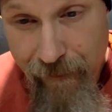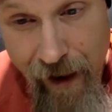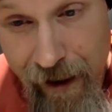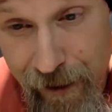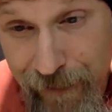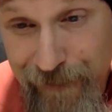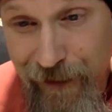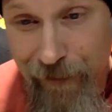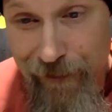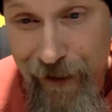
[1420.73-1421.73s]
I hope
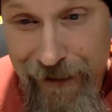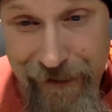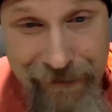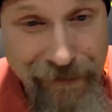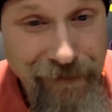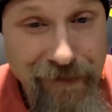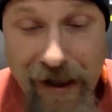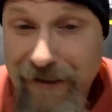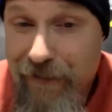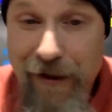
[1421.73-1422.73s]
so, Chris.
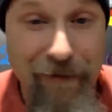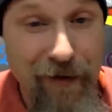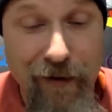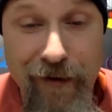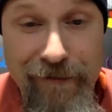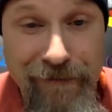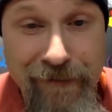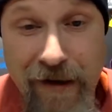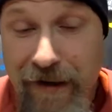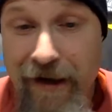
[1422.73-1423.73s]
That's what I'm doing. And
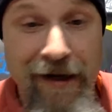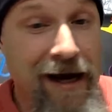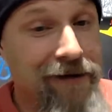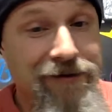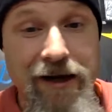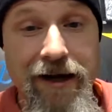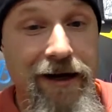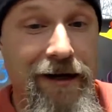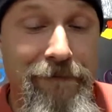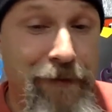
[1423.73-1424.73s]
then the outside,
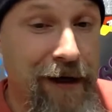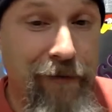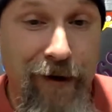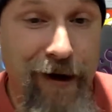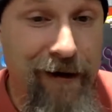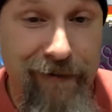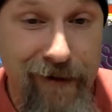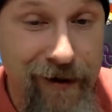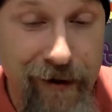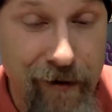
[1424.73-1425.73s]
I got to pick
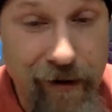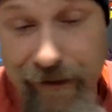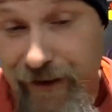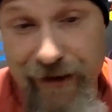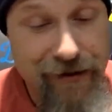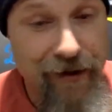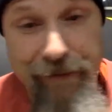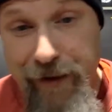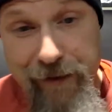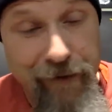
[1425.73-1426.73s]
whatever, or she's going
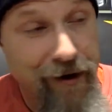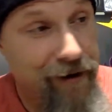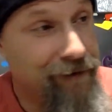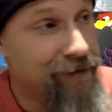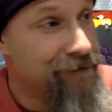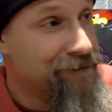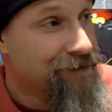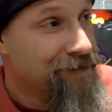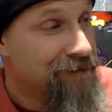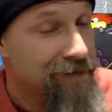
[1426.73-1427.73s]
to pick whatever.
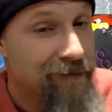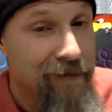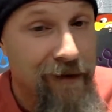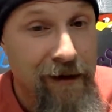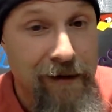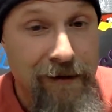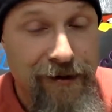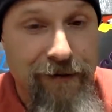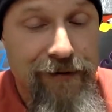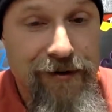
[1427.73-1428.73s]

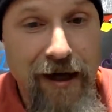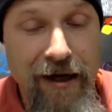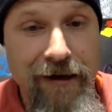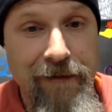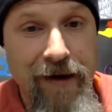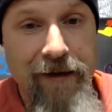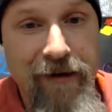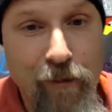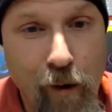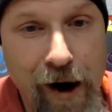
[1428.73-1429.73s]
She was saying it may
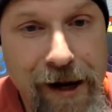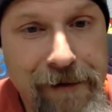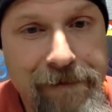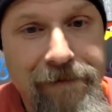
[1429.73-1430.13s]
be white.